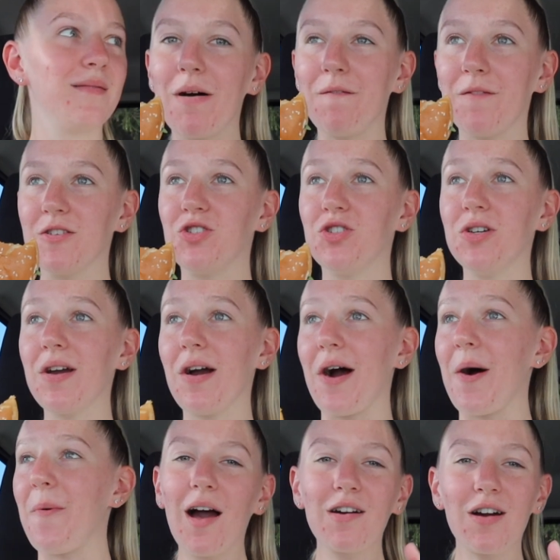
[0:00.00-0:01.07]
But for cheer,
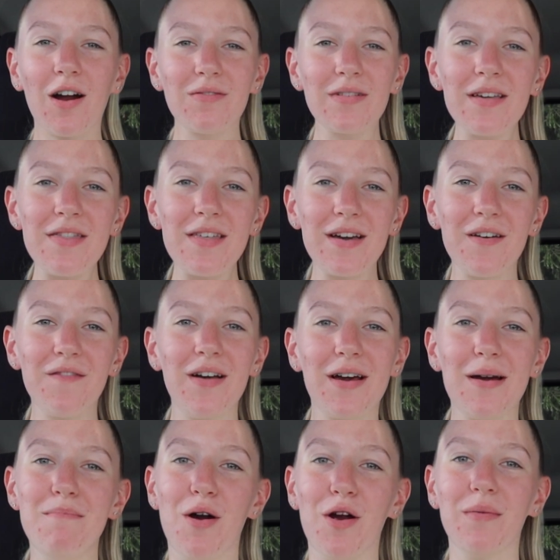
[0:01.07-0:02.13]
I can't really think of like
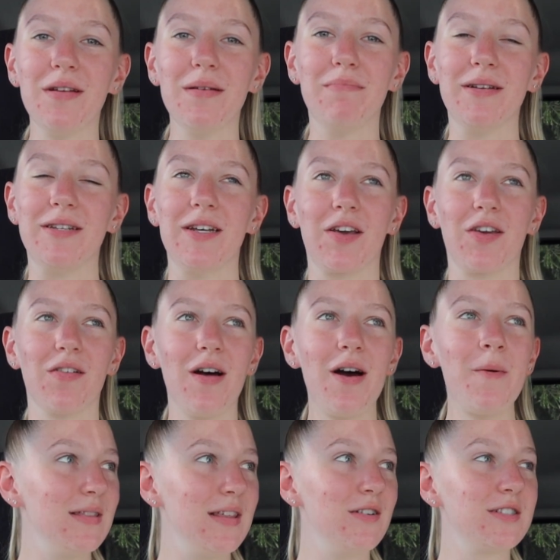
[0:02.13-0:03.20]
a moment in particular,
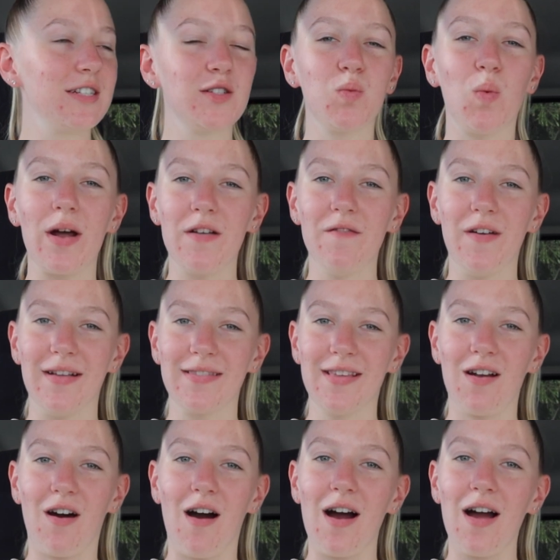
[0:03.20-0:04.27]
but there was this one event
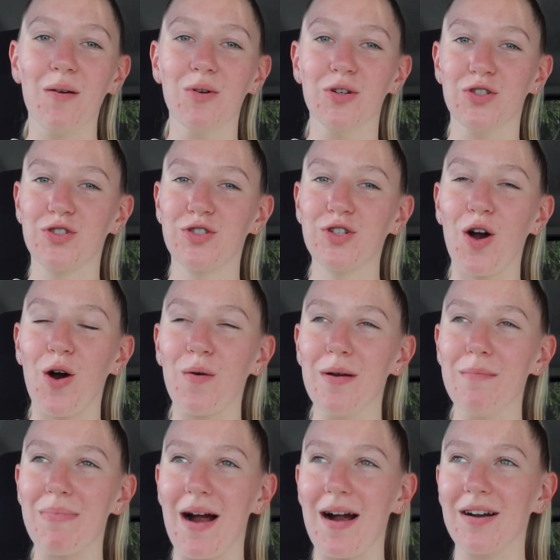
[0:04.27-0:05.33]
that I was so
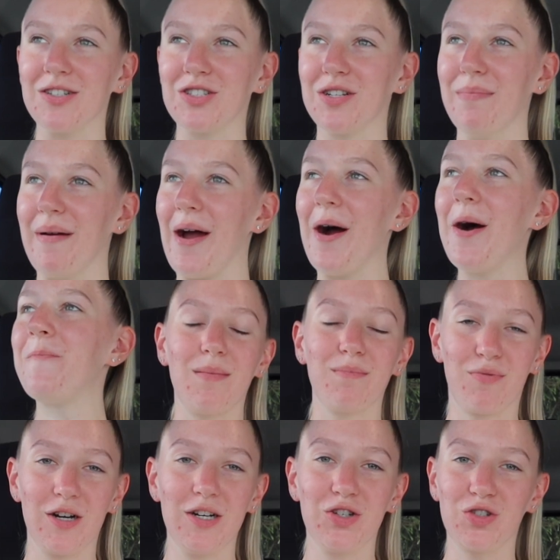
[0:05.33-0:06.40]
embarrassed about. I'm
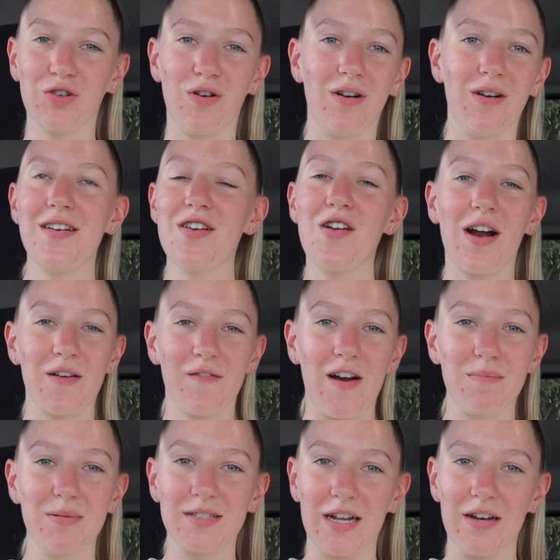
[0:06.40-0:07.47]
pretty sure
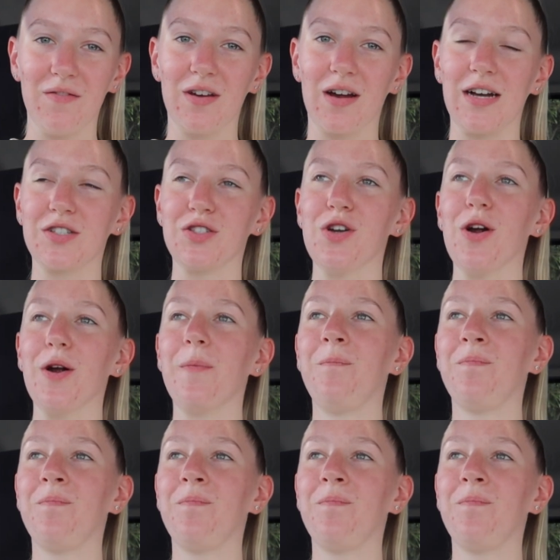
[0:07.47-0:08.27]
95% of you guys know.